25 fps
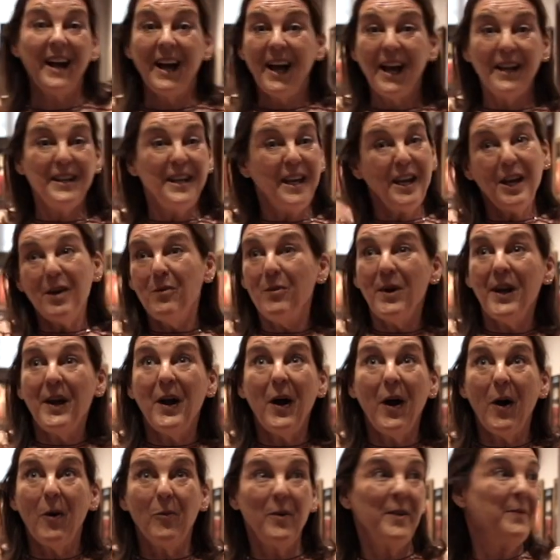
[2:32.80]
And here we
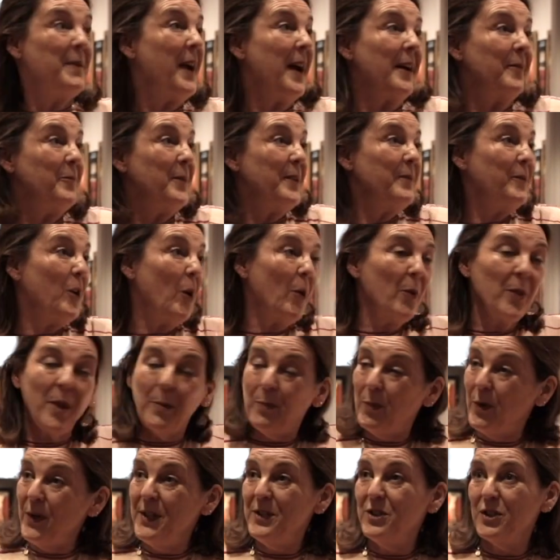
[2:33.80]
are, we've got the
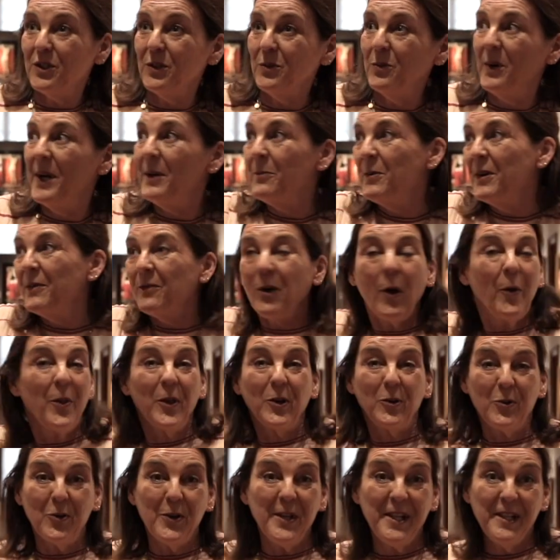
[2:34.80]
brinjal wing, we've got the
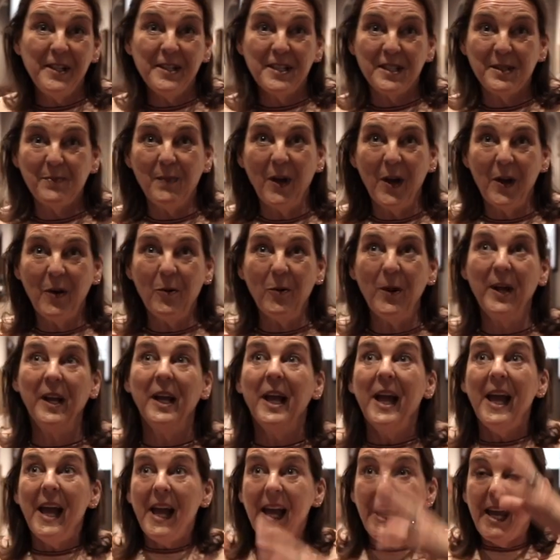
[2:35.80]
green smoke wing.
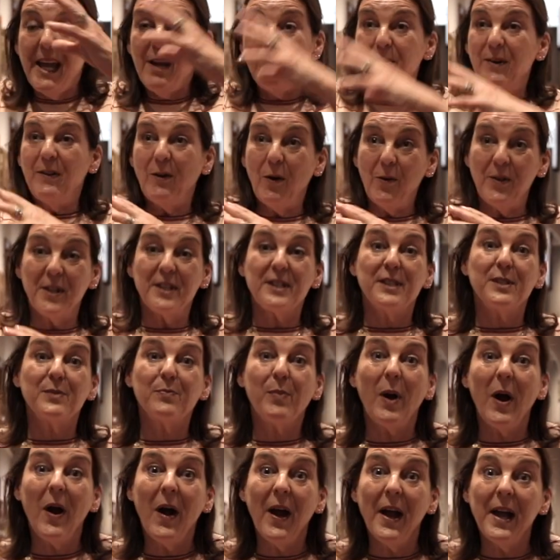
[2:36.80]
Here we've got the
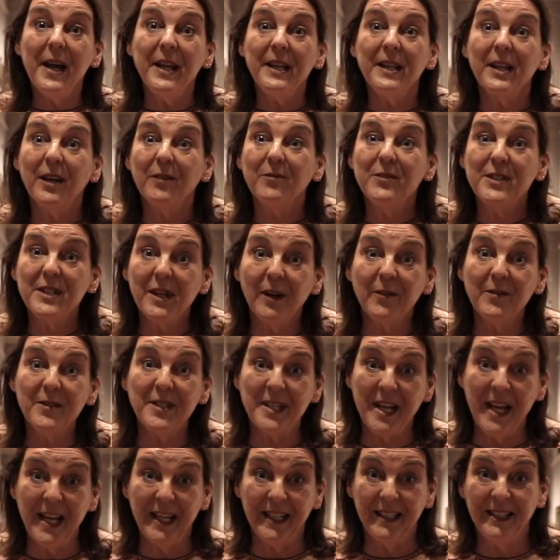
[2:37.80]
spine of
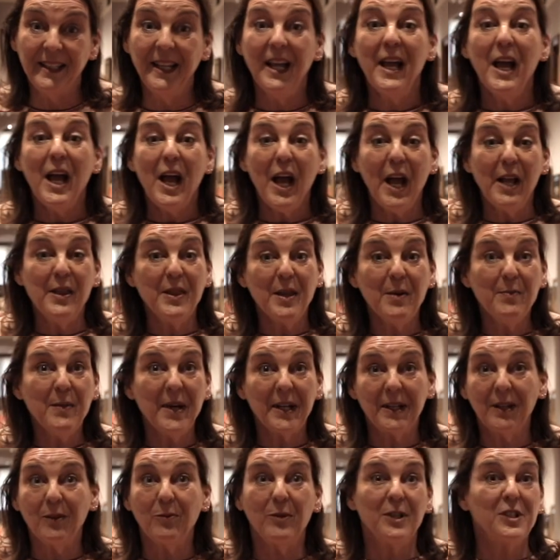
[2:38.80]
dovetail in the
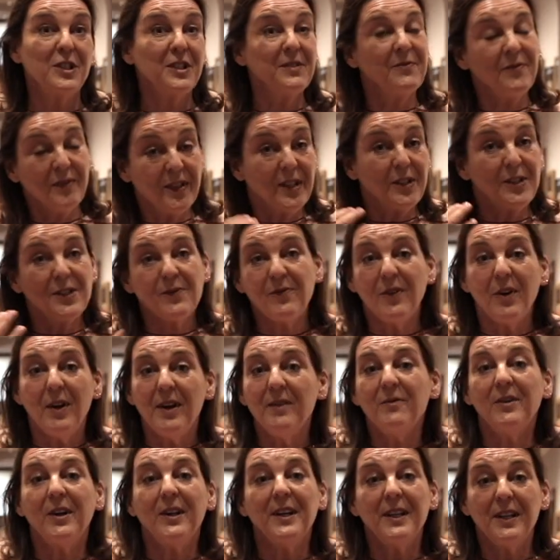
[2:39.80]
middle, which feels very,
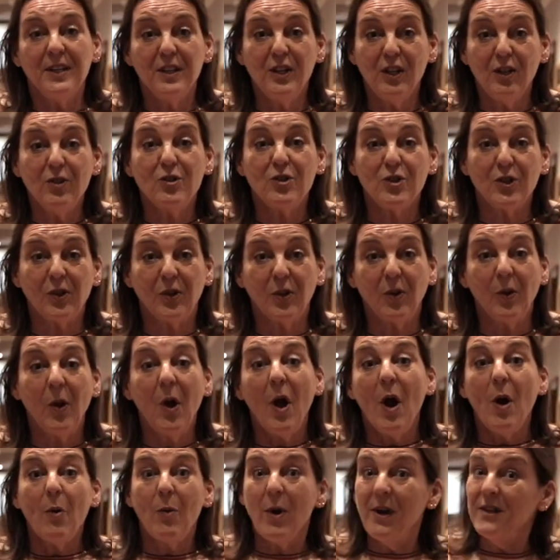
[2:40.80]
very neutral.
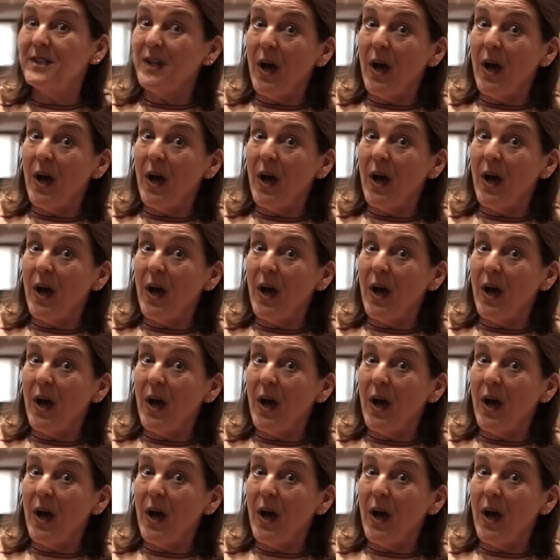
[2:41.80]
Whereas